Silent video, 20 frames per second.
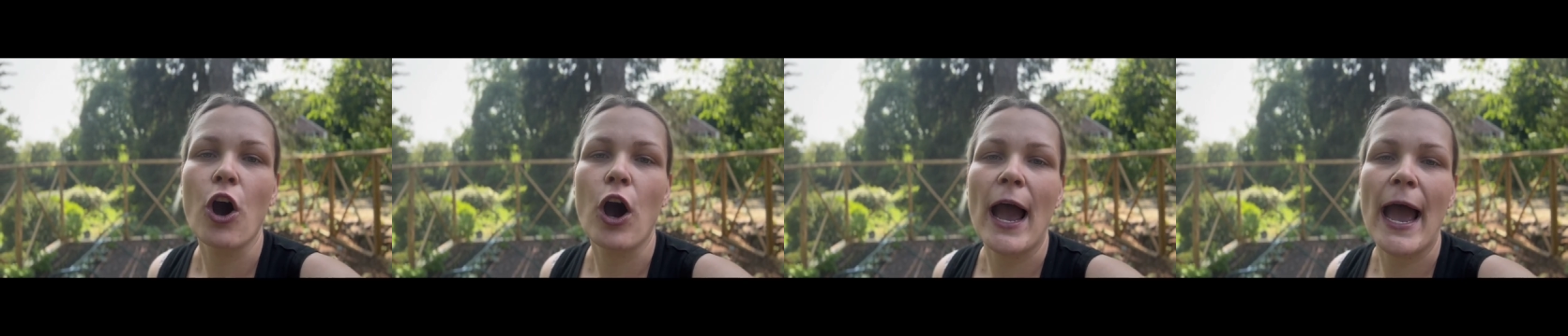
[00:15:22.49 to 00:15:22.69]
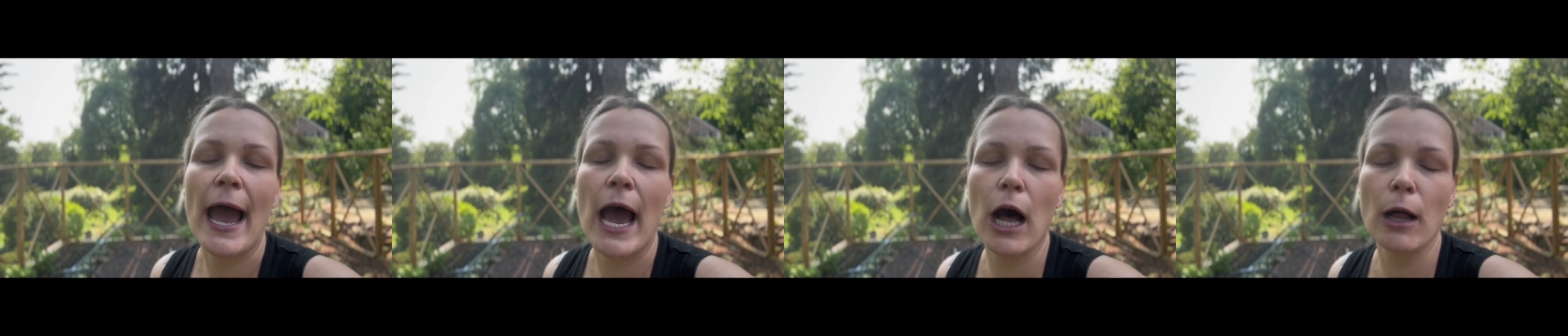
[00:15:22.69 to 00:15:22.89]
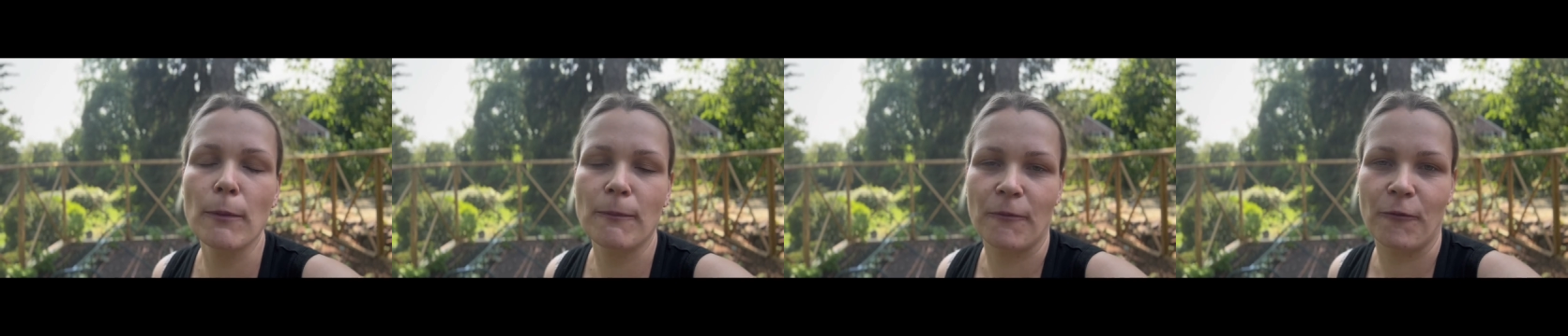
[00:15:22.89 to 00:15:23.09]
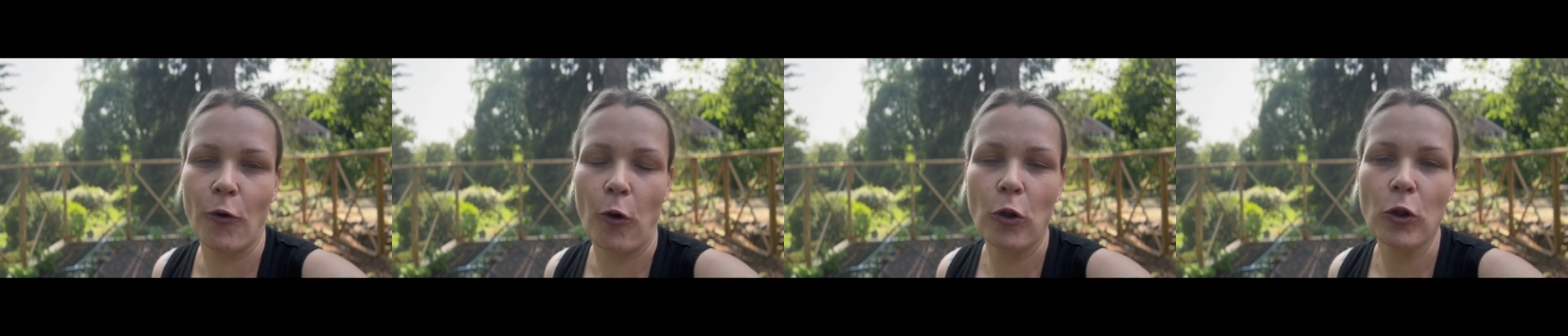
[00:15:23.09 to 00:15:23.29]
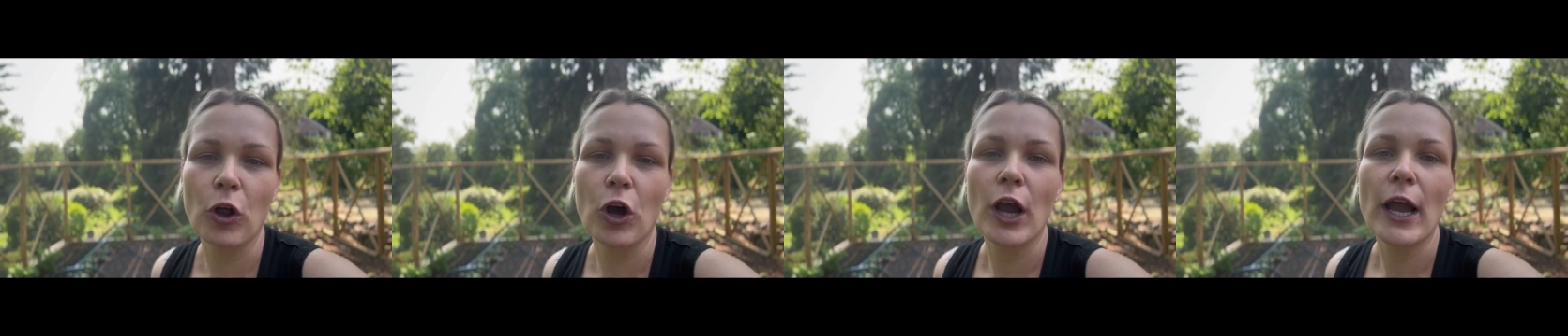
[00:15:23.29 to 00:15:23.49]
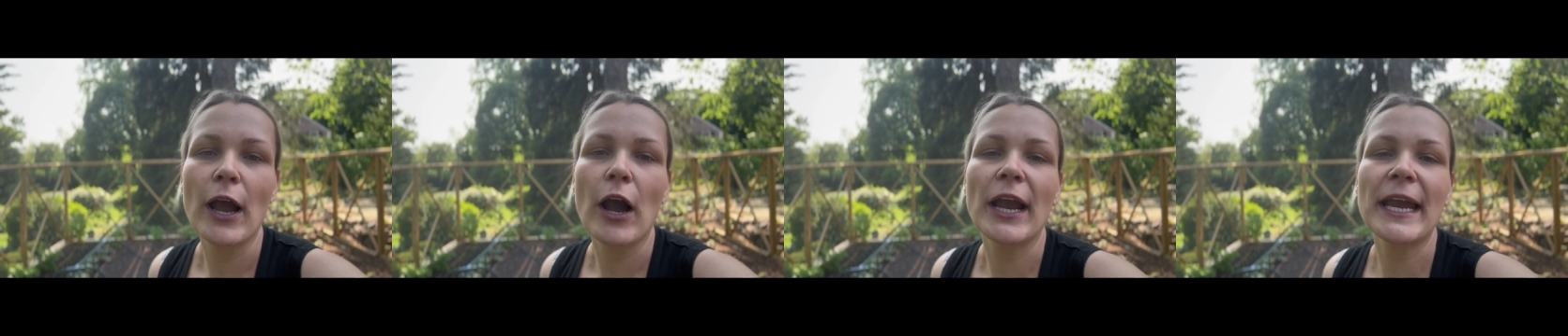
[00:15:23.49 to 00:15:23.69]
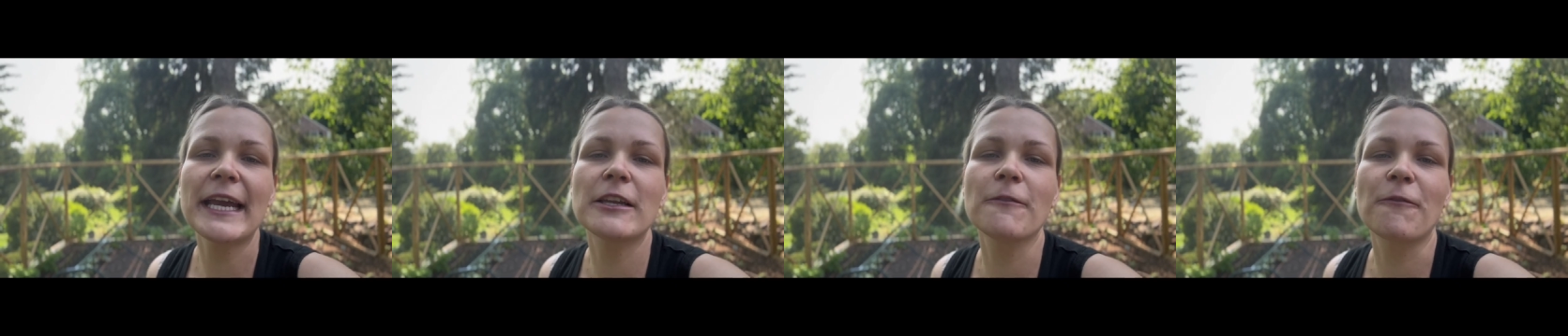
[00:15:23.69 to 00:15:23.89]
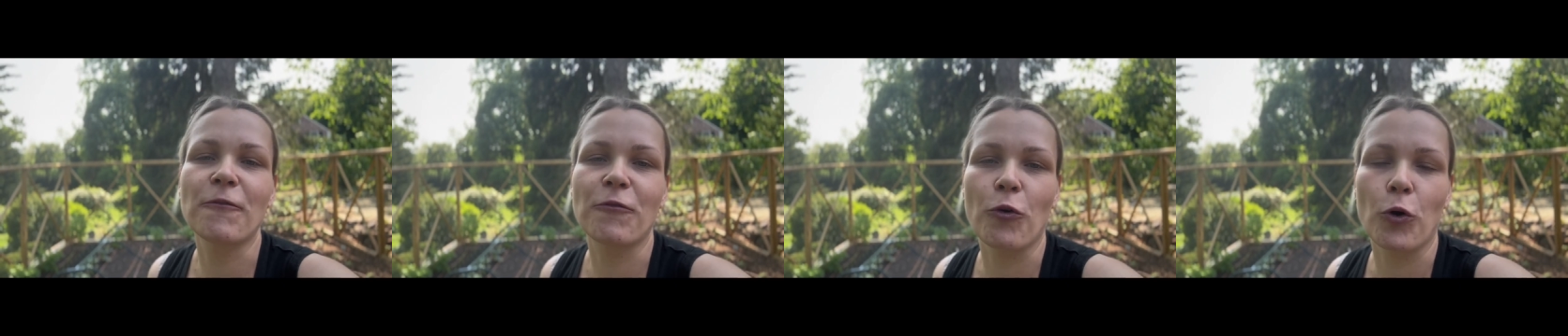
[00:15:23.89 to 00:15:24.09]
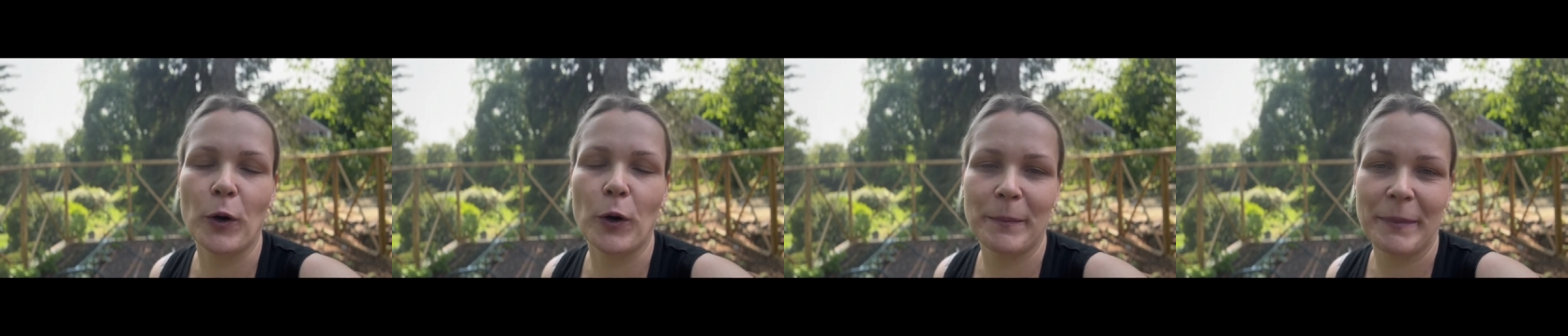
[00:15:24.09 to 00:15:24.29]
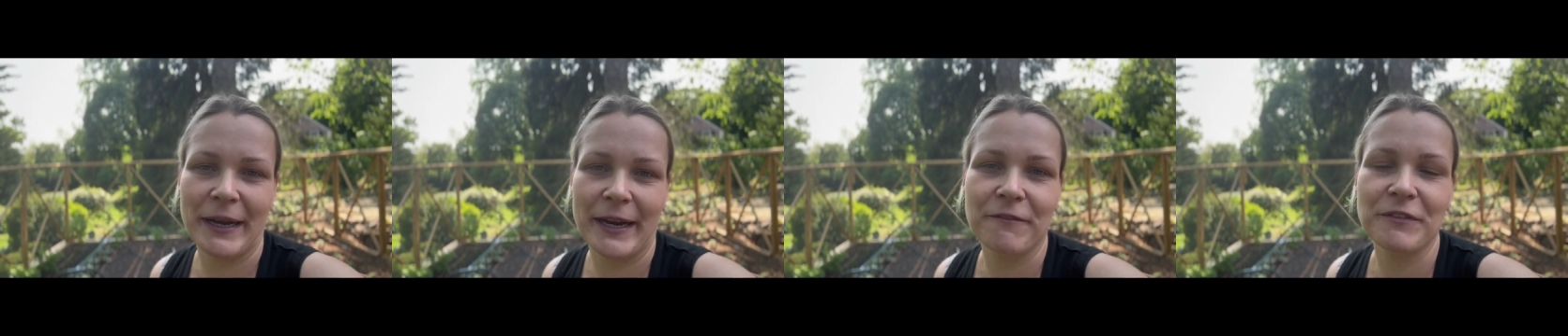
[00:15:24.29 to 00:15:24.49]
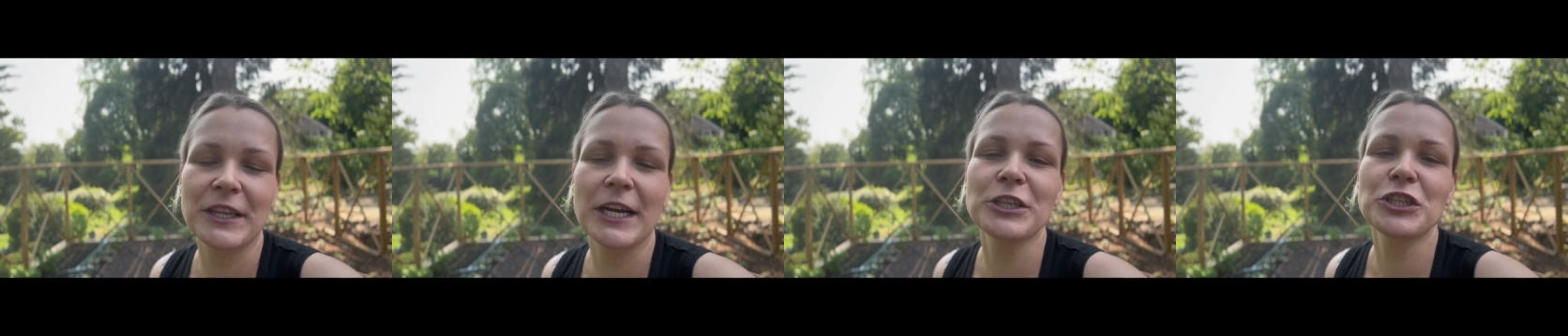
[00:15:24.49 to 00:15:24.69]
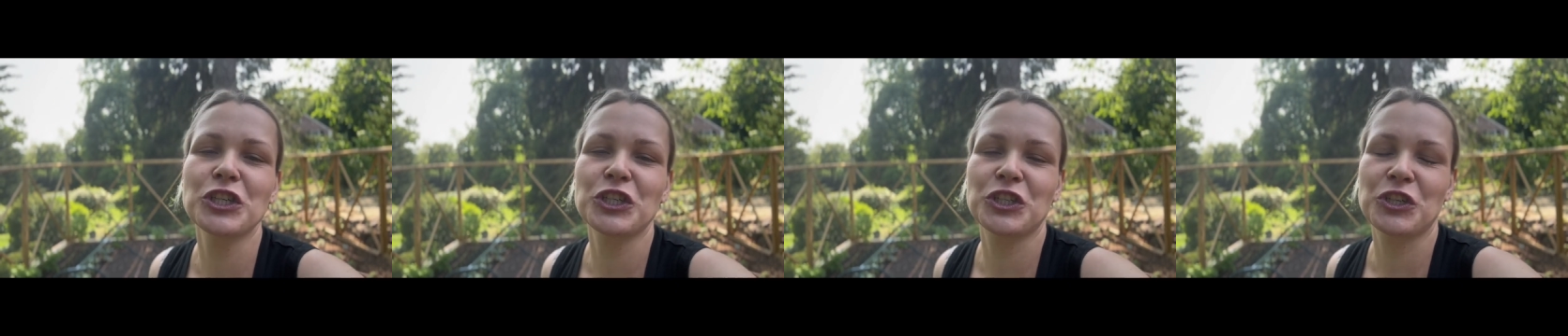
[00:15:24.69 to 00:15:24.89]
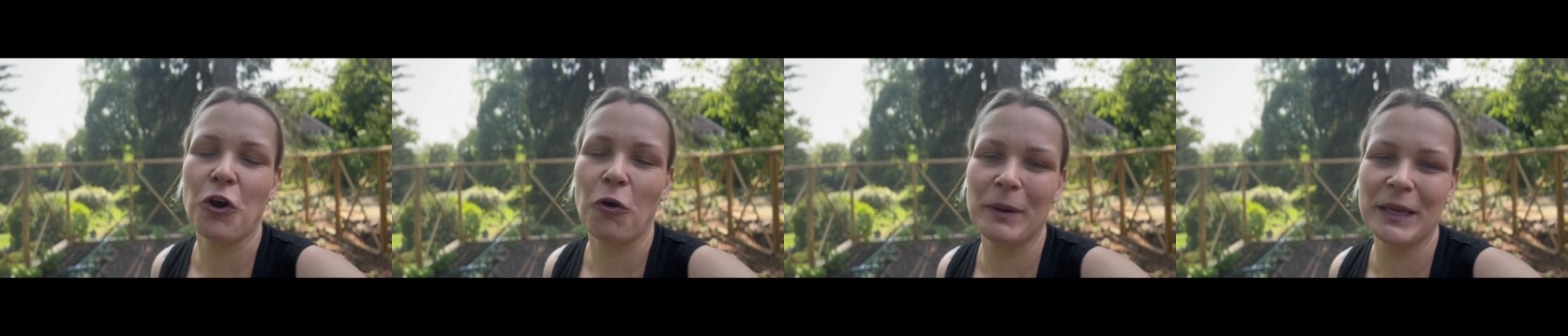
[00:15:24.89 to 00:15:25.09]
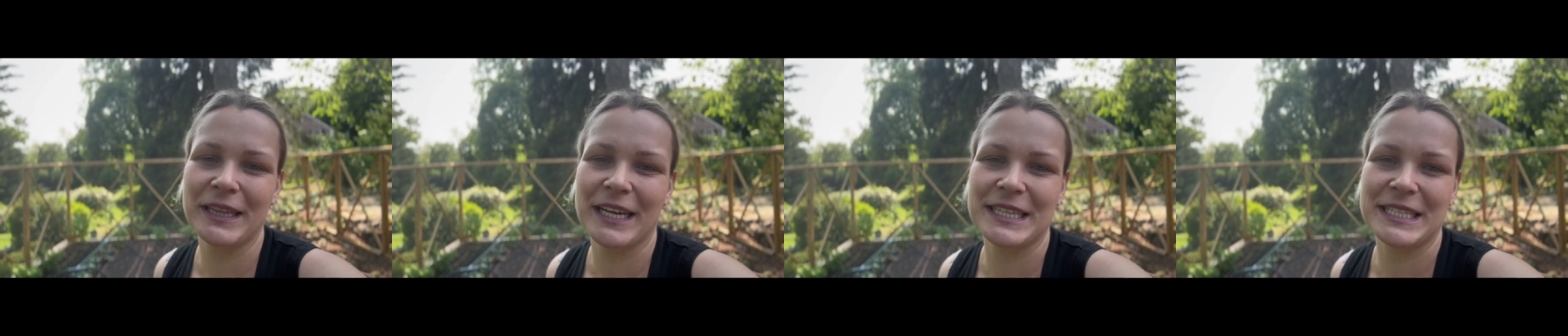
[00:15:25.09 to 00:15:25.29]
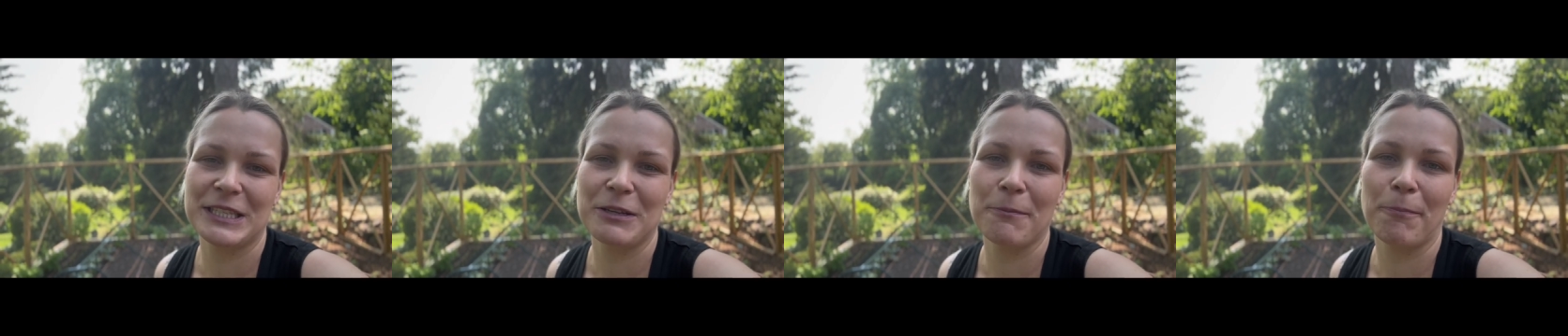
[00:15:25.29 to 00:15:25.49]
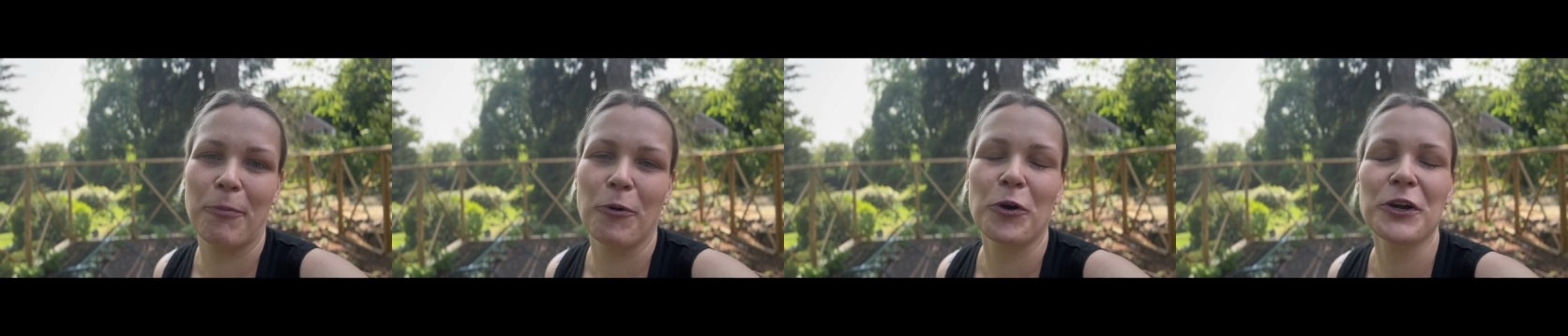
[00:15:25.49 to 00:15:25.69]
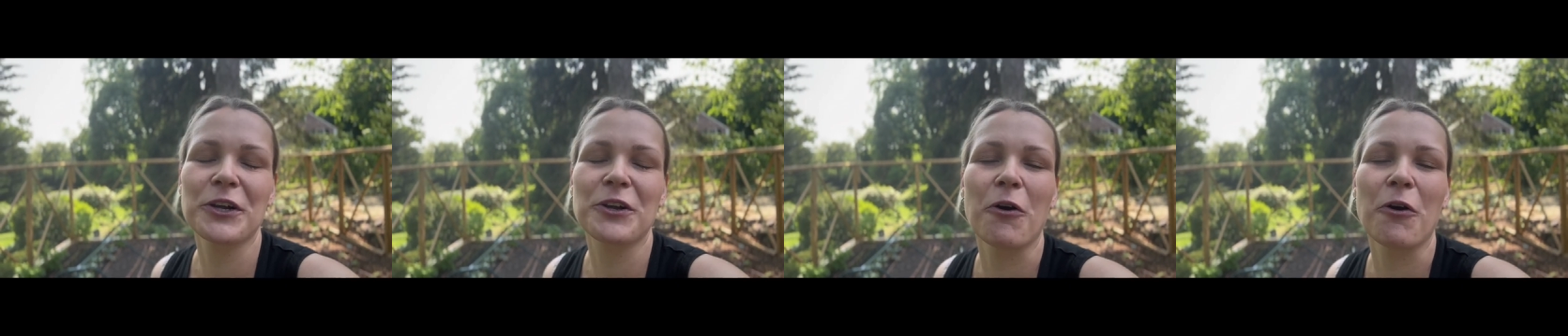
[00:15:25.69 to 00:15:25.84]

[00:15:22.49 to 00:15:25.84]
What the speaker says: helpful, informative, then show me that support.